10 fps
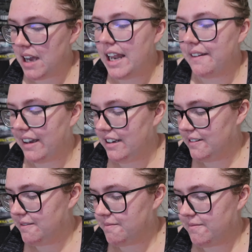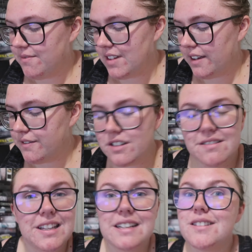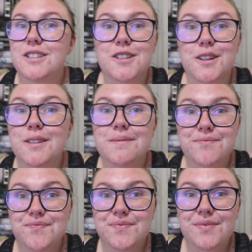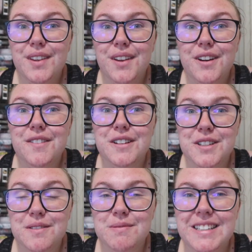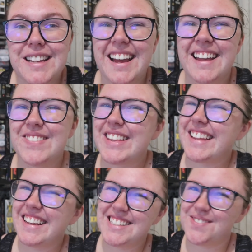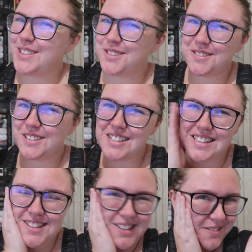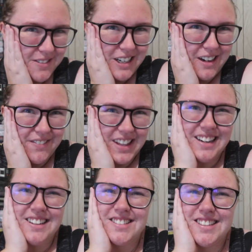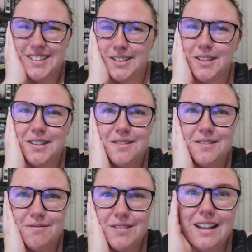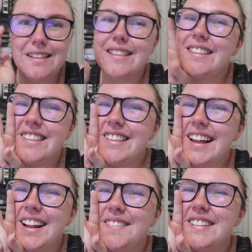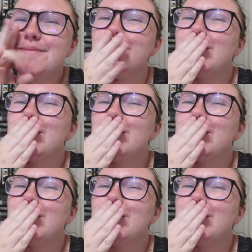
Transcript: anyway, I've got things to do. Gotta rush on with my day, but thank you so much for watching this little video, and I'll see you soon with another one.